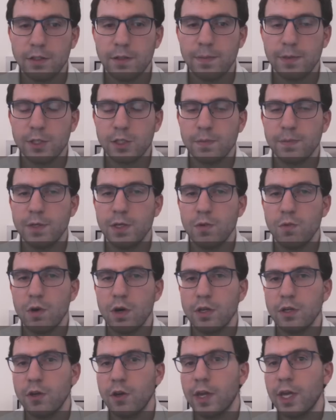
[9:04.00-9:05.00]
to bishop d
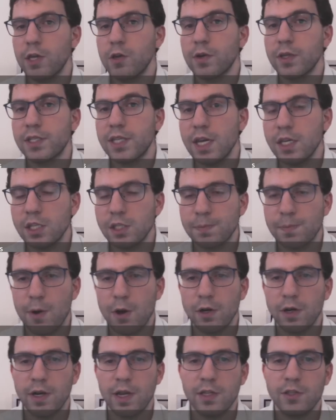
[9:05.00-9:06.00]
one. Okay, you could take this
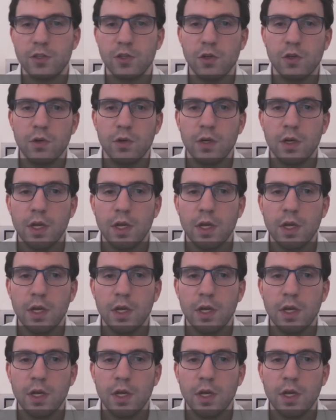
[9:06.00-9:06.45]
pawn on a two,